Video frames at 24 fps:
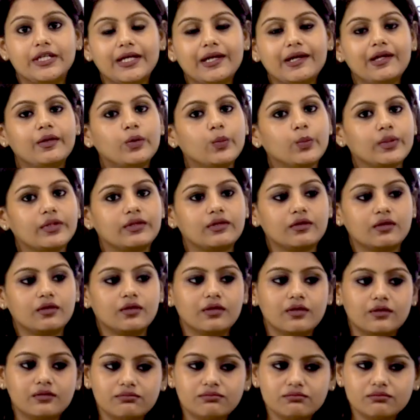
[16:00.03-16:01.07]
deal with
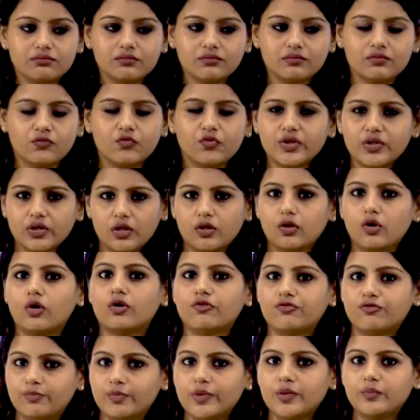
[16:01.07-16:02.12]
a lot
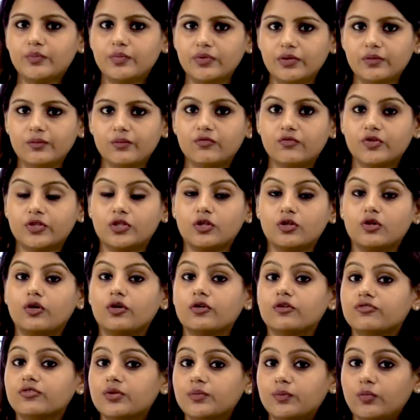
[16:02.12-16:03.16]
of people, with a lot
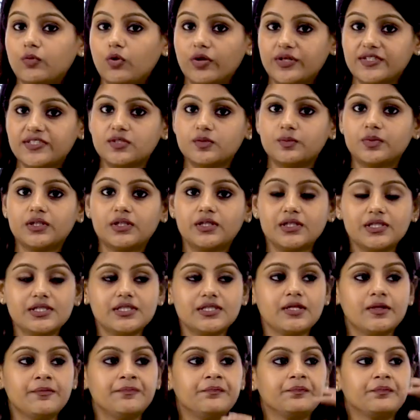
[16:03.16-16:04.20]
of employees, because
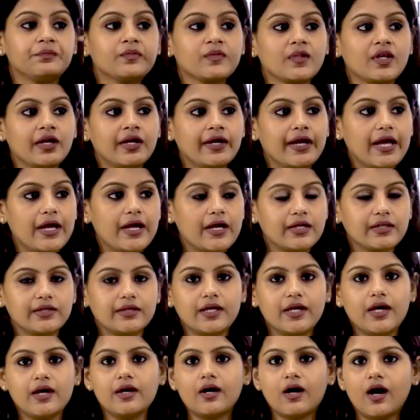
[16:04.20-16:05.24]

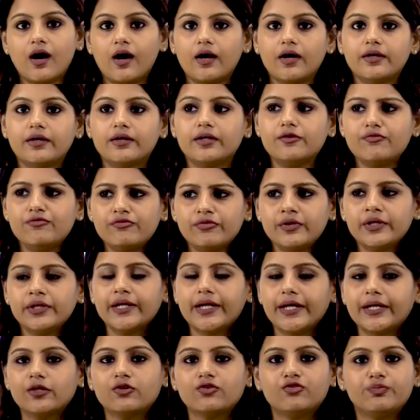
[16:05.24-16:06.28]
there are different
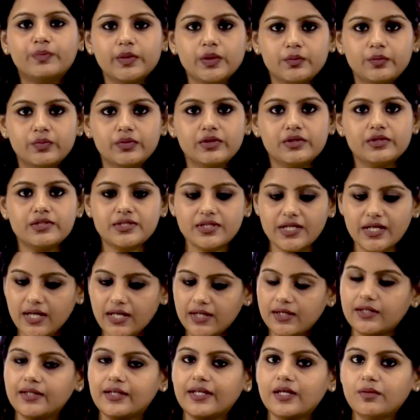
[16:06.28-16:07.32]
kind of peoples in
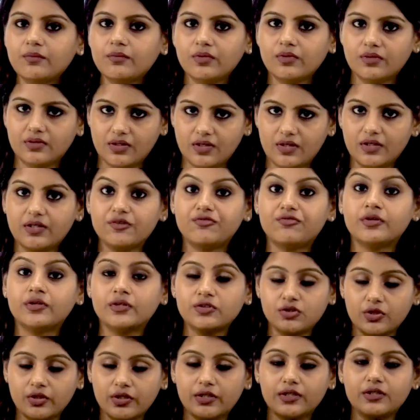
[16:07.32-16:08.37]
a team. There are
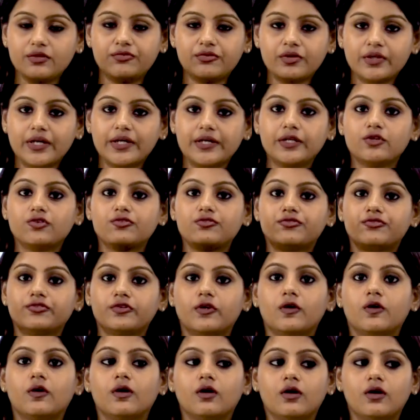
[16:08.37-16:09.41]
different kind
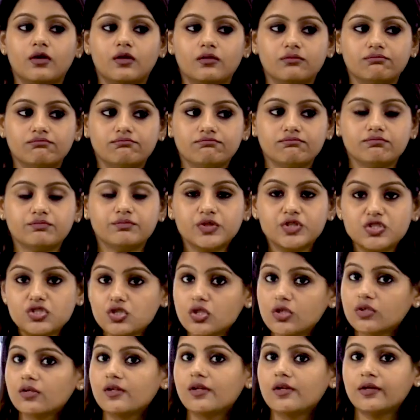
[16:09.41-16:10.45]
of
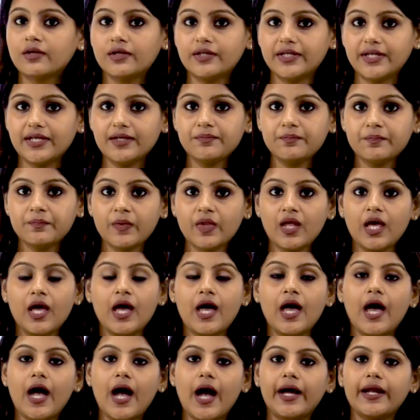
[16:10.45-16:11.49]
personnel in a team,
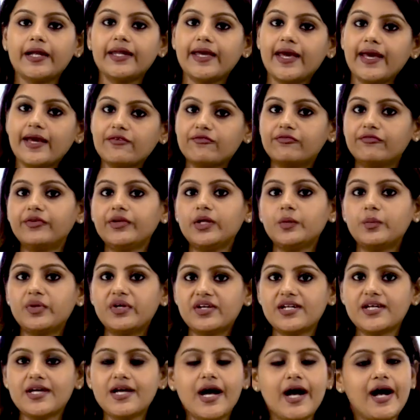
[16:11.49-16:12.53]
and
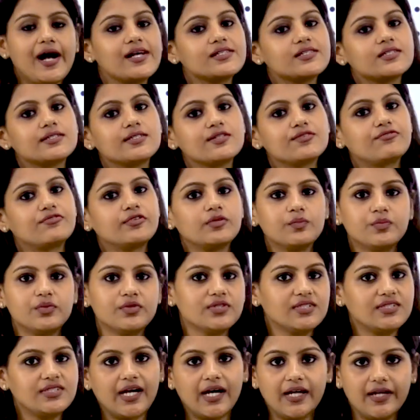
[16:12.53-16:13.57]
everybody has a different
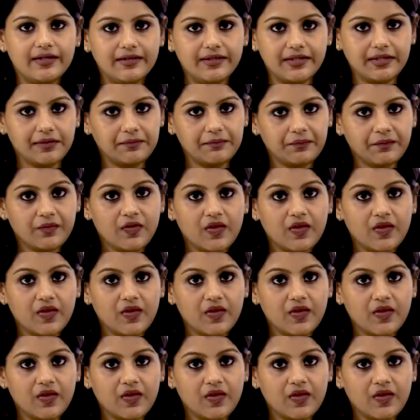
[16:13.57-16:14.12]
personality.